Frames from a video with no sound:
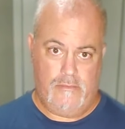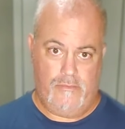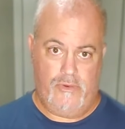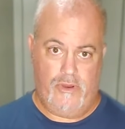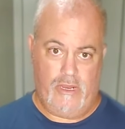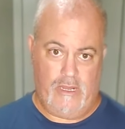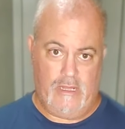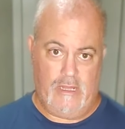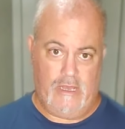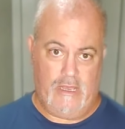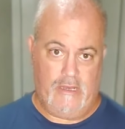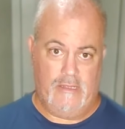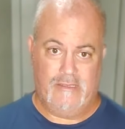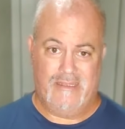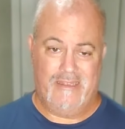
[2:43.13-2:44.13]
braided line
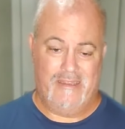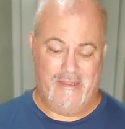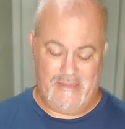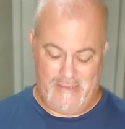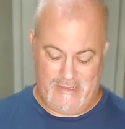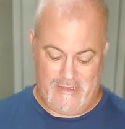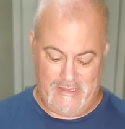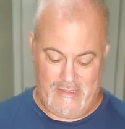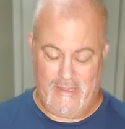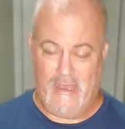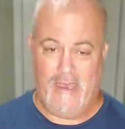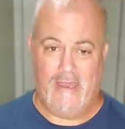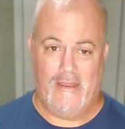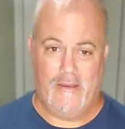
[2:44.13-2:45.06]
is that it's not